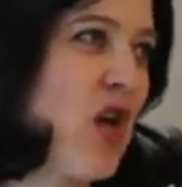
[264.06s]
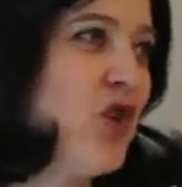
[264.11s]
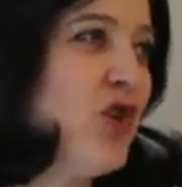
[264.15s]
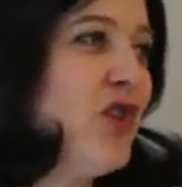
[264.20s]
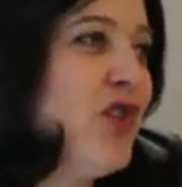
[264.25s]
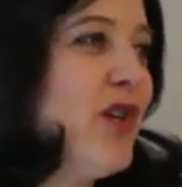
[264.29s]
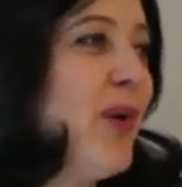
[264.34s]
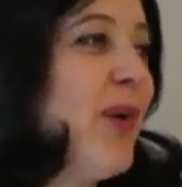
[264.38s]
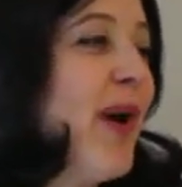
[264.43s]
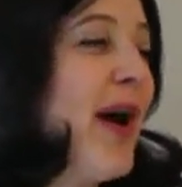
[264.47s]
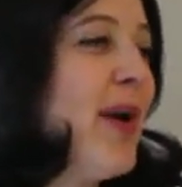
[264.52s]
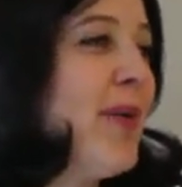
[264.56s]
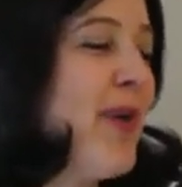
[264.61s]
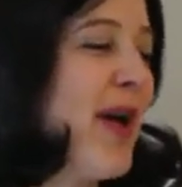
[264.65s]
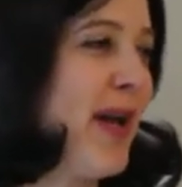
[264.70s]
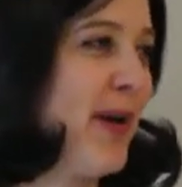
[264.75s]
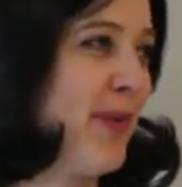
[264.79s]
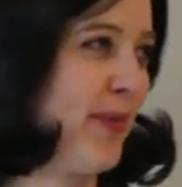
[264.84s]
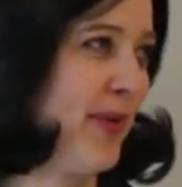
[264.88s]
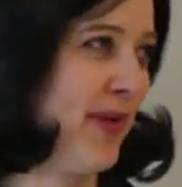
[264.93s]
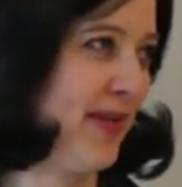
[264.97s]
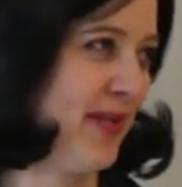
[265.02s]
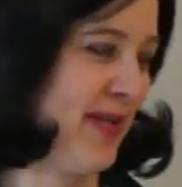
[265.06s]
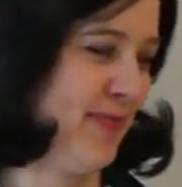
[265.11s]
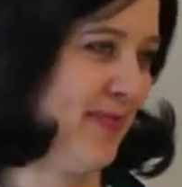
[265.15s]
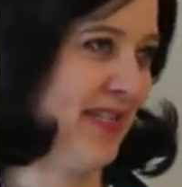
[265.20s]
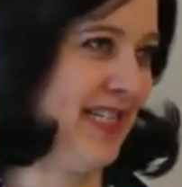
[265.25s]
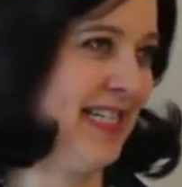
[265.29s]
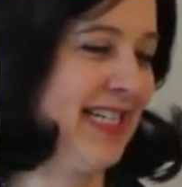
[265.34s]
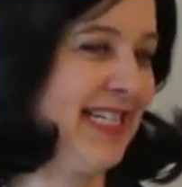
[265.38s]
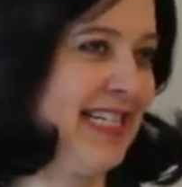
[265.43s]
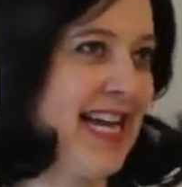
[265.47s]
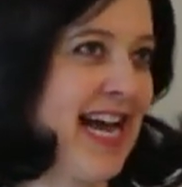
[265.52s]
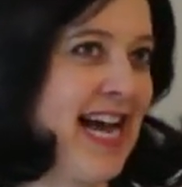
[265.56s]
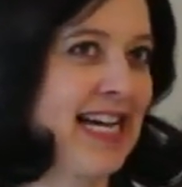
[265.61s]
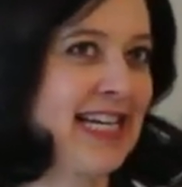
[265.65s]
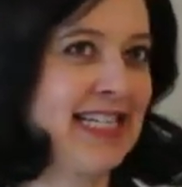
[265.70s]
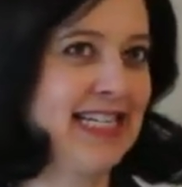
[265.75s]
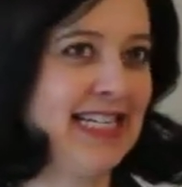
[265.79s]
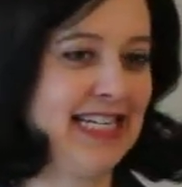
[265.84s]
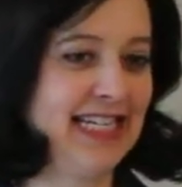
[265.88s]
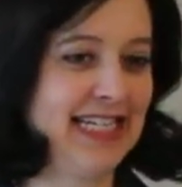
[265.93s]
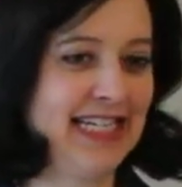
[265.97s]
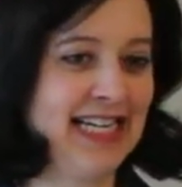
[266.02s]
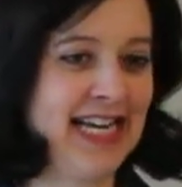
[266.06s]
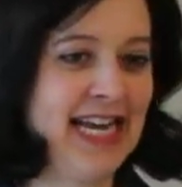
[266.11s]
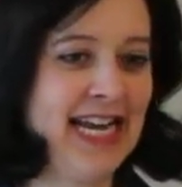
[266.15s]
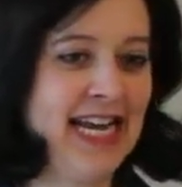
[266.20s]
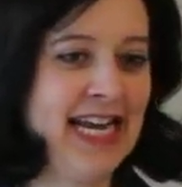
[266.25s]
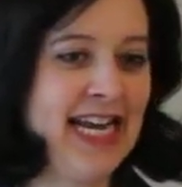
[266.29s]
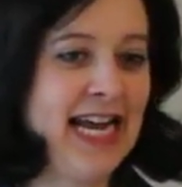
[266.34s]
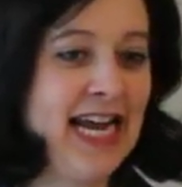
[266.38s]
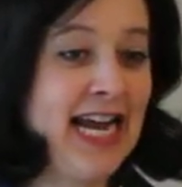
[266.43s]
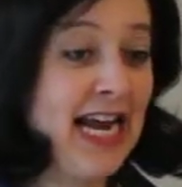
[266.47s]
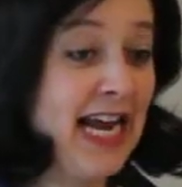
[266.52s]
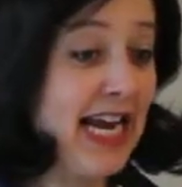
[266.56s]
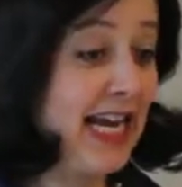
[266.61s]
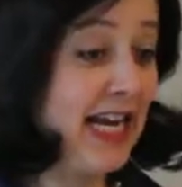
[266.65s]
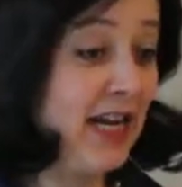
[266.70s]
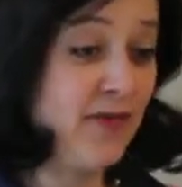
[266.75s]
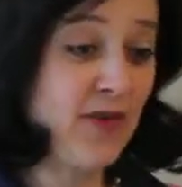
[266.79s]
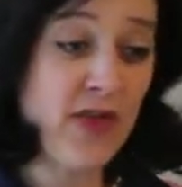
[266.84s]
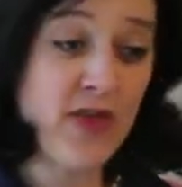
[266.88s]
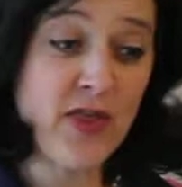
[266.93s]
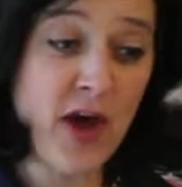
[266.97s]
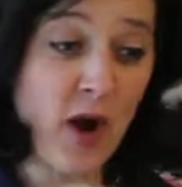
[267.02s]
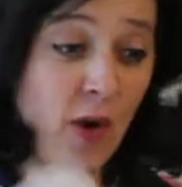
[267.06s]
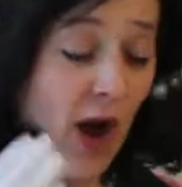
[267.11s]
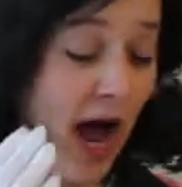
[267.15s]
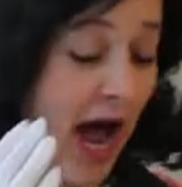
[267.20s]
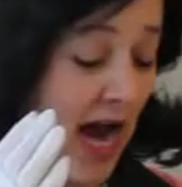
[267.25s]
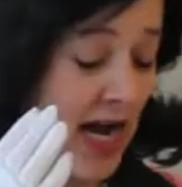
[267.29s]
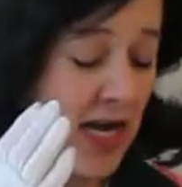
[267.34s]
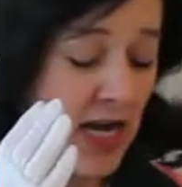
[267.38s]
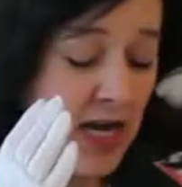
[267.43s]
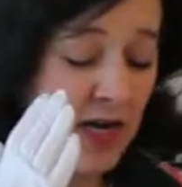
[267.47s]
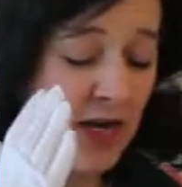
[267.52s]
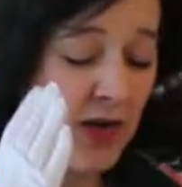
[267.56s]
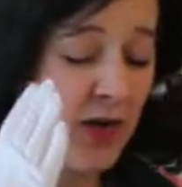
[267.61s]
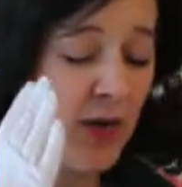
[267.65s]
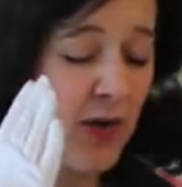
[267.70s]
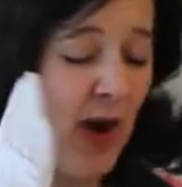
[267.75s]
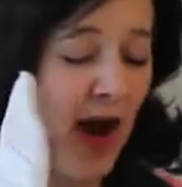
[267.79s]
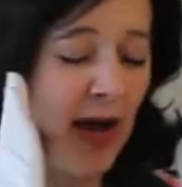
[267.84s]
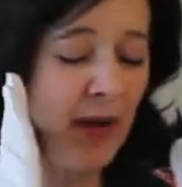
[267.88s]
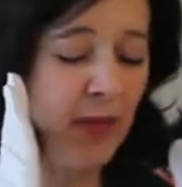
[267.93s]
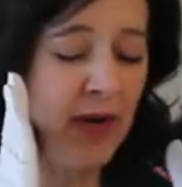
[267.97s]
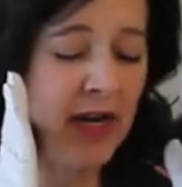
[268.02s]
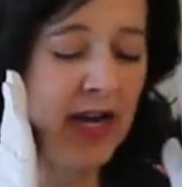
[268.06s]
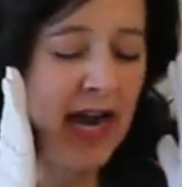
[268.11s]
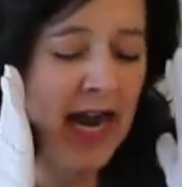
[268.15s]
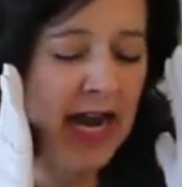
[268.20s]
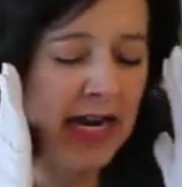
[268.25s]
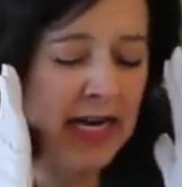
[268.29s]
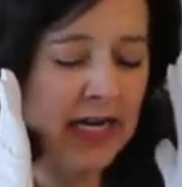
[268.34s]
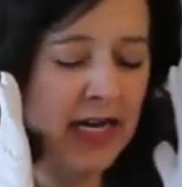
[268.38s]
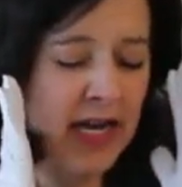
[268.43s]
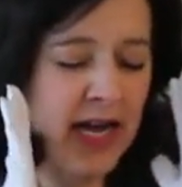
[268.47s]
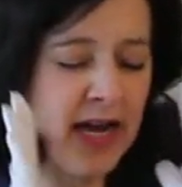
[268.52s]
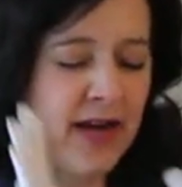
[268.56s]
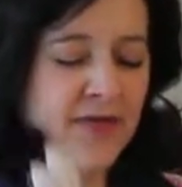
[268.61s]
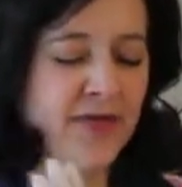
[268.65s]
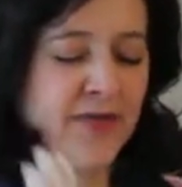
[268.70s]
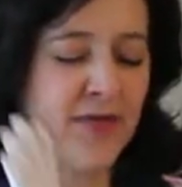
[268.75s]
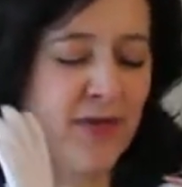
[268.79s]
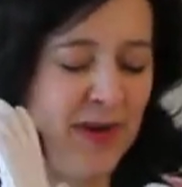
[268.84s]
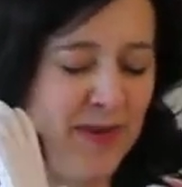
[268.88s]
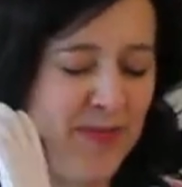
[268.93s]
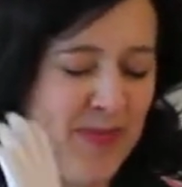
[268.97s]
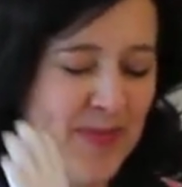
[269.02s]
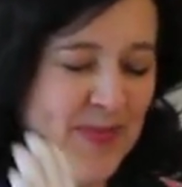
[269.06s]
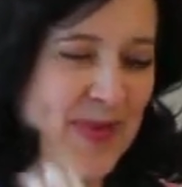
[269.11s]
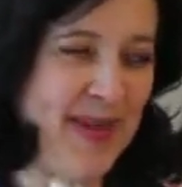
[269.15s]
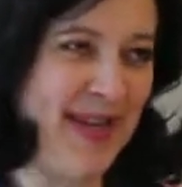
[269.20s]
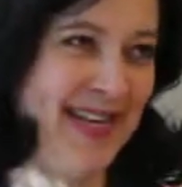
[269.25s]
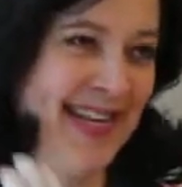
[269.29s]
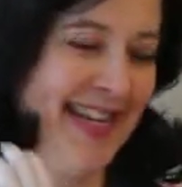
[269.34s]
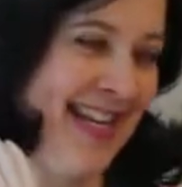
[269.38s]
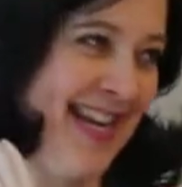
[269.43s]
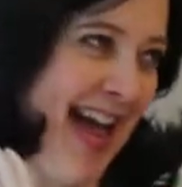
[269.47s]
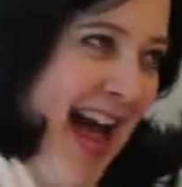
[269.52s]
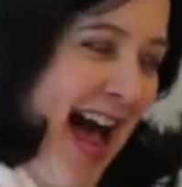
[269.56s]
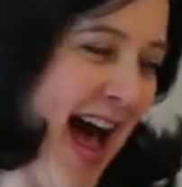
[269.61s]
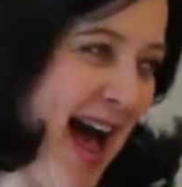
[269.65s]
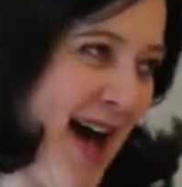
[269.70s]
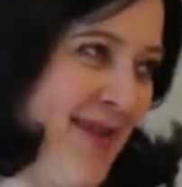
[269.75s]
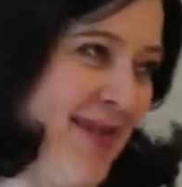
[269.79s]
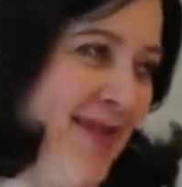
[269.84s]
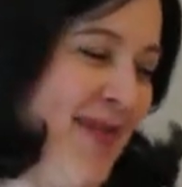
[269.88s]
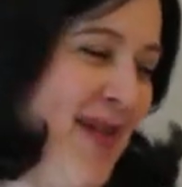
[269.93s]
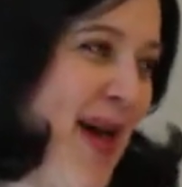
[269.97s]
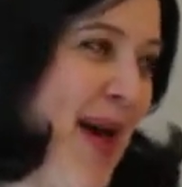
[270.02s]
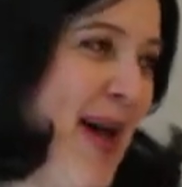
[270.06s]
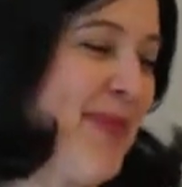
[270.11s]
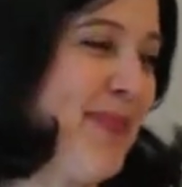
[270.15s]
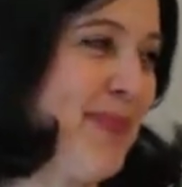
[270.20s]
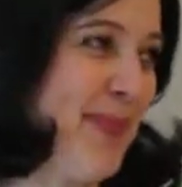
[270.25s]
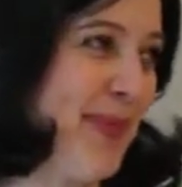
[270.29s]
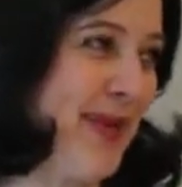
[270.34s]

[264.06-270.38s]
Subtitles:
So I went with him to Texas, even though I knew I would hate every minute of it.